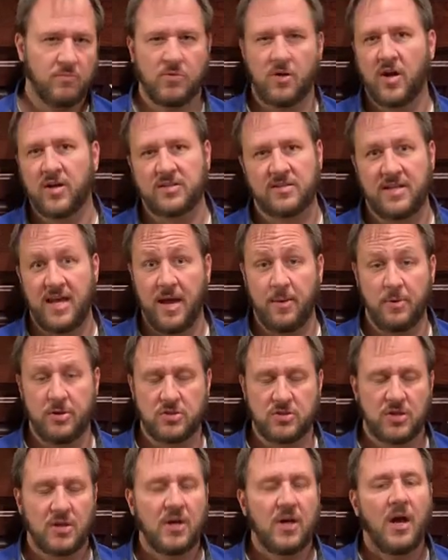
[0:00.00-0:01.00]
cause
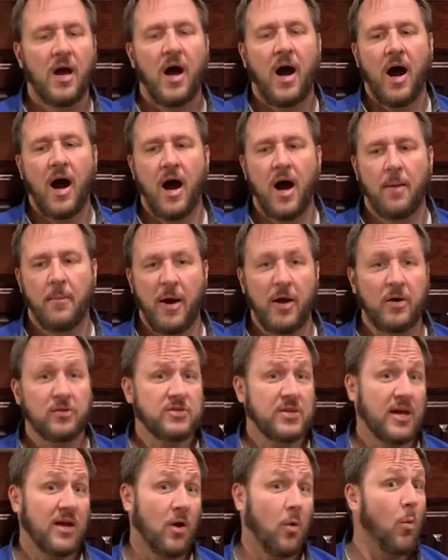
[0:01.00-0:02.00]
damage. I
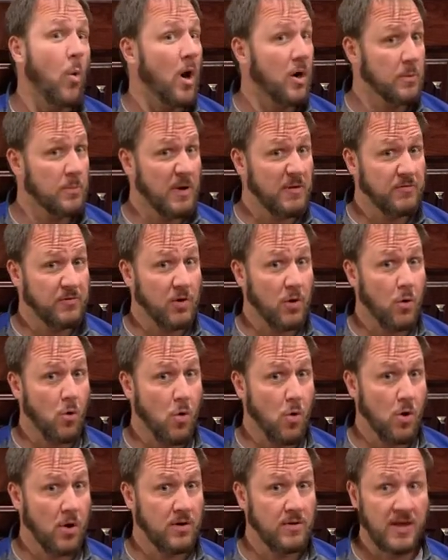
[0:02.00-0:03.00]
also like a water buffalo
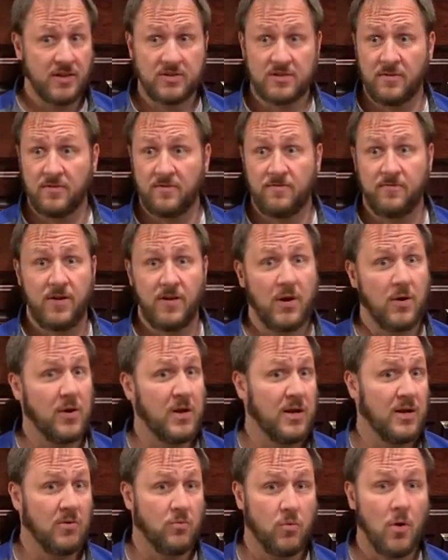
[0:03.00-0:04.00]
horn. That's a
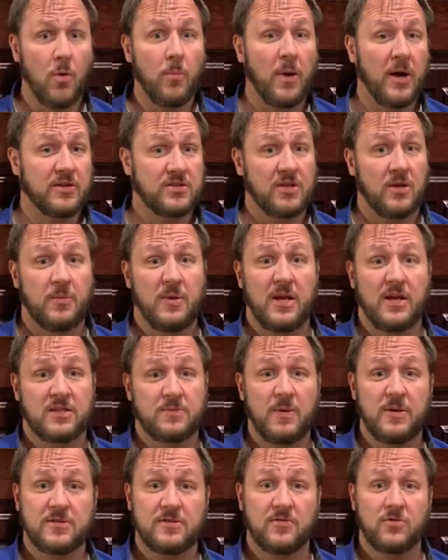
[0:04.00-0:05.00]
very robust and
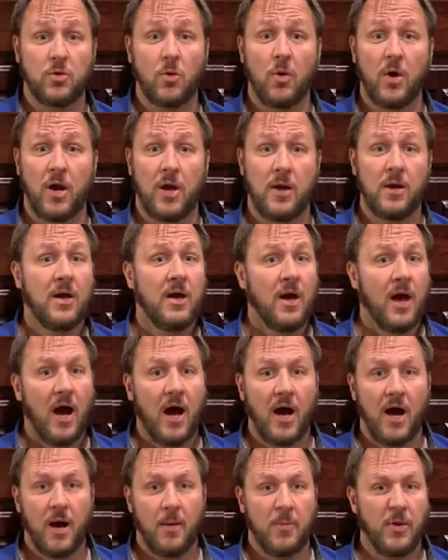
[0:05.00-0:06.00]
expensive toy,
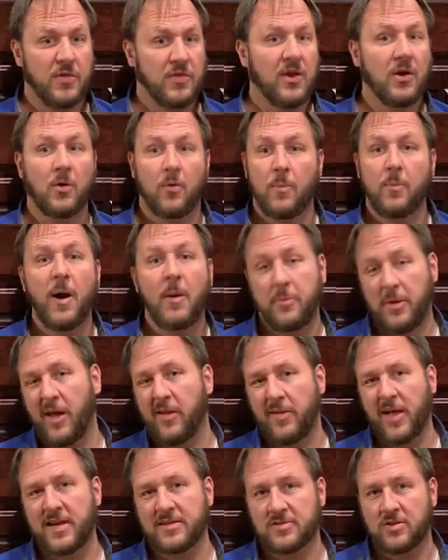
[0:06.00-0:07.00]
but it'll probably
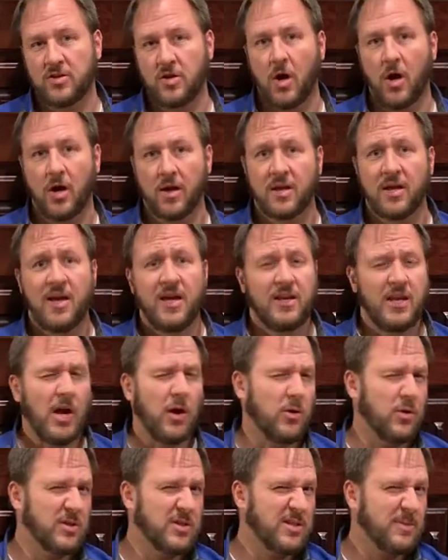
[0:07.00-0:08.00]
outlast the dog.
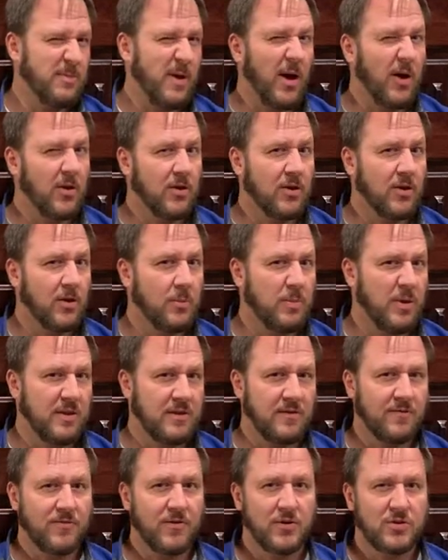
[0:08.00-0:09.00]
Now, it'll smell a little
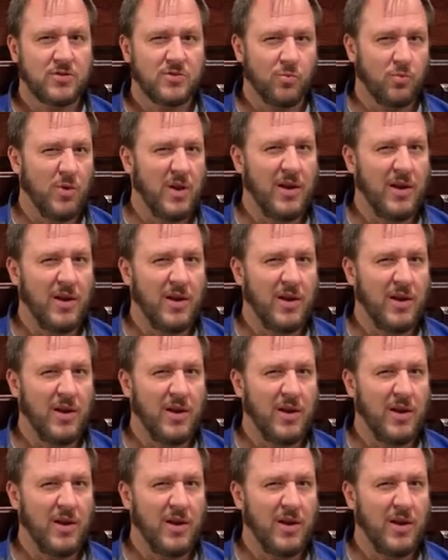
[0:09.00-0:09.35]
bit the first